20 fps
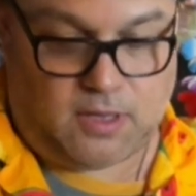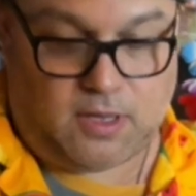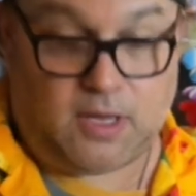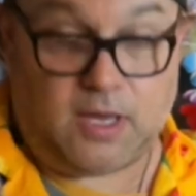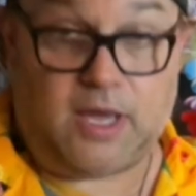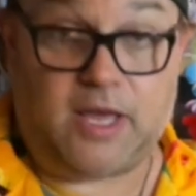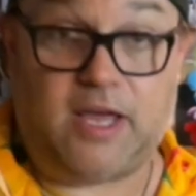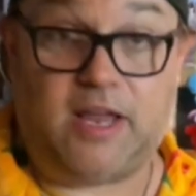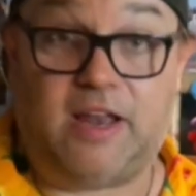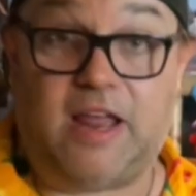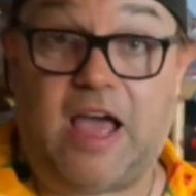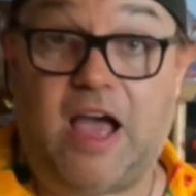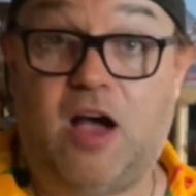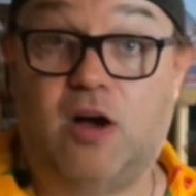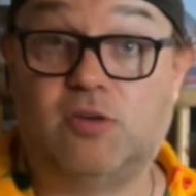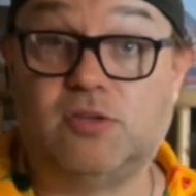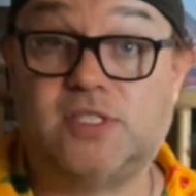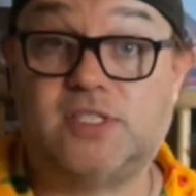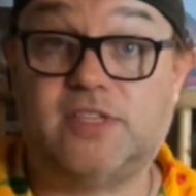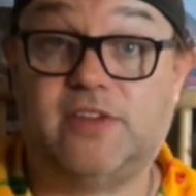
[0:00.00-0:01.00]
an
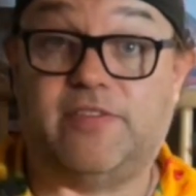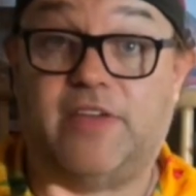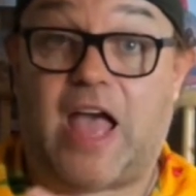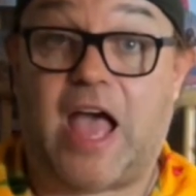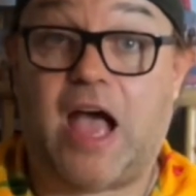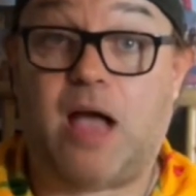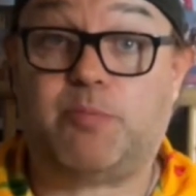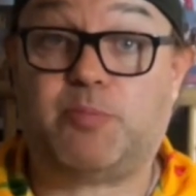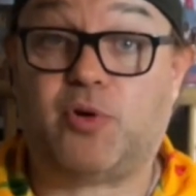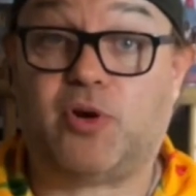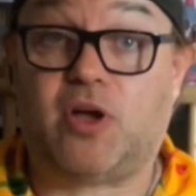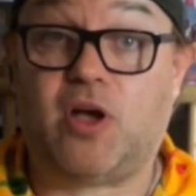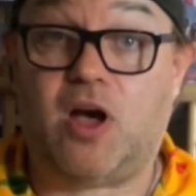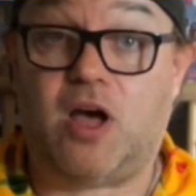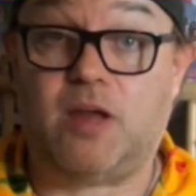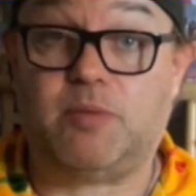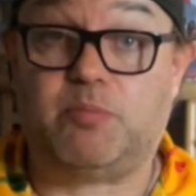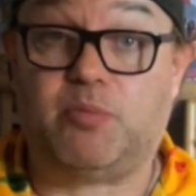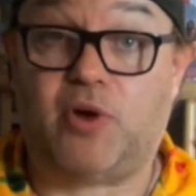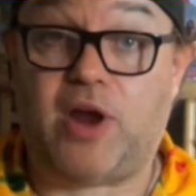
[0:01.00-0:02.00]
ounce of
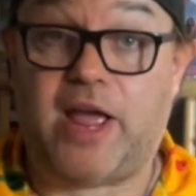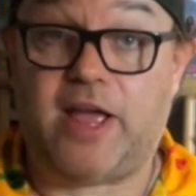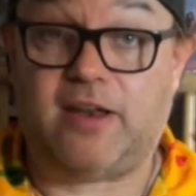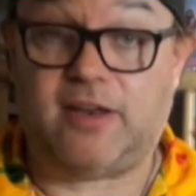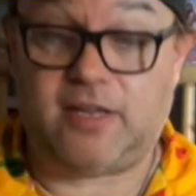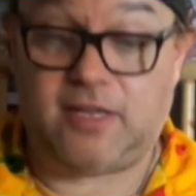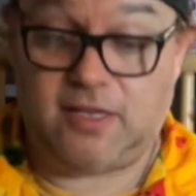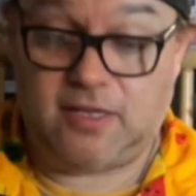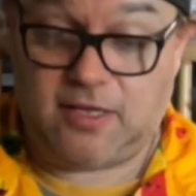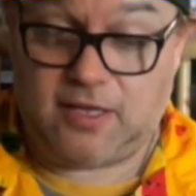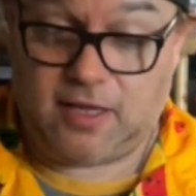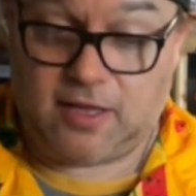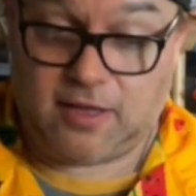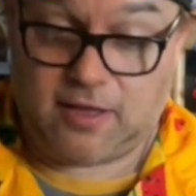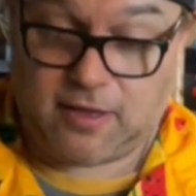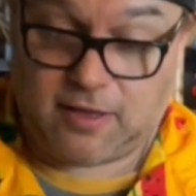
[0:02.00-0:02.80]
apricot brandy,